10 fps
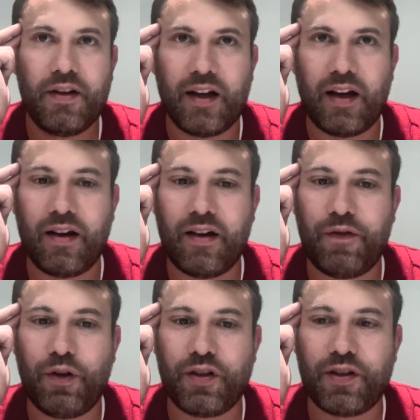
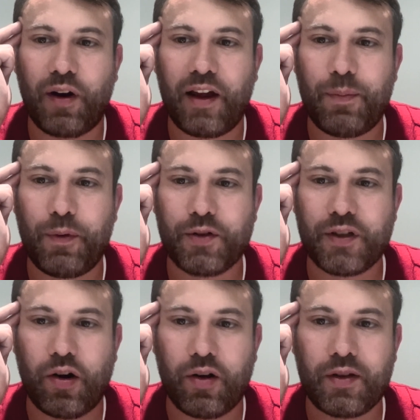if you just look at the pros
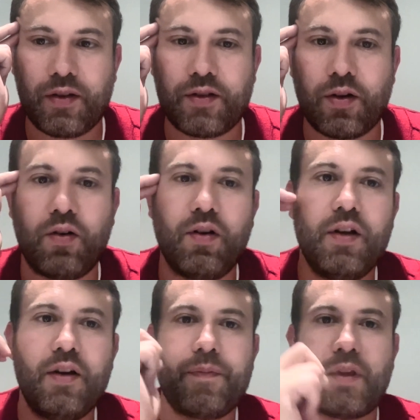and cons. And so
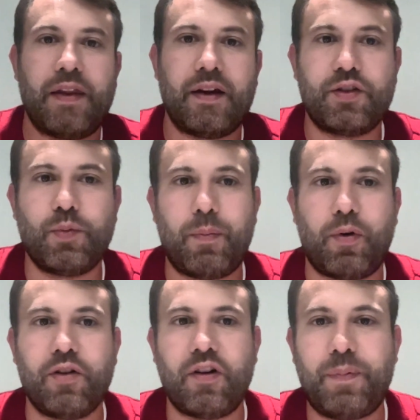I think it's super
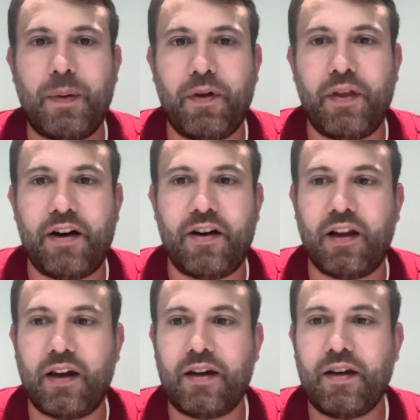important to have people that are
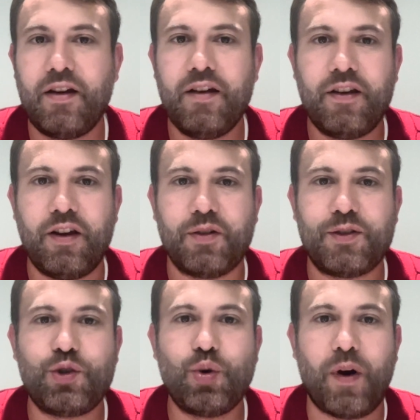like,
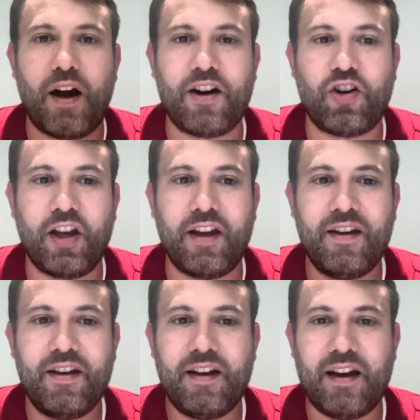super
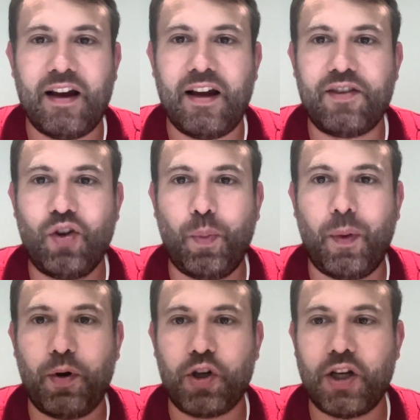hungry, super
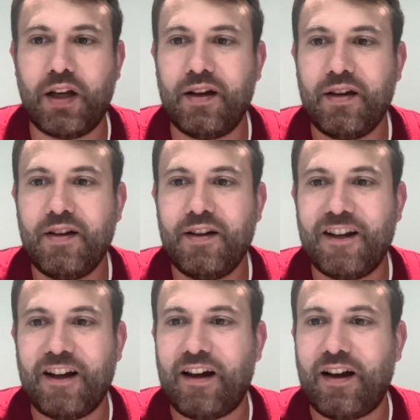pushy,
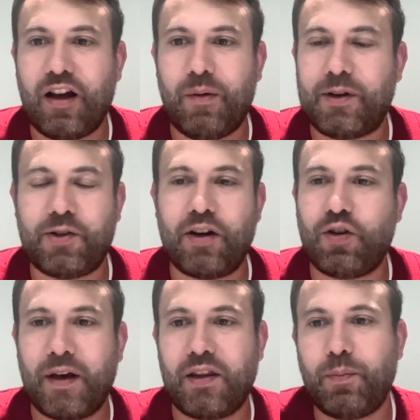and try
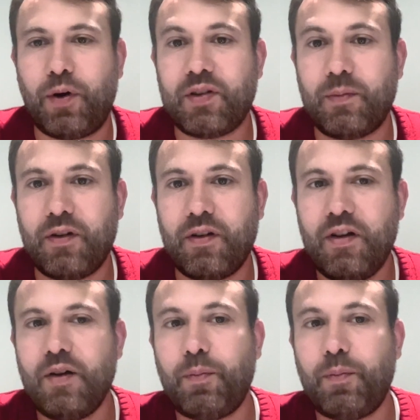to make them possible,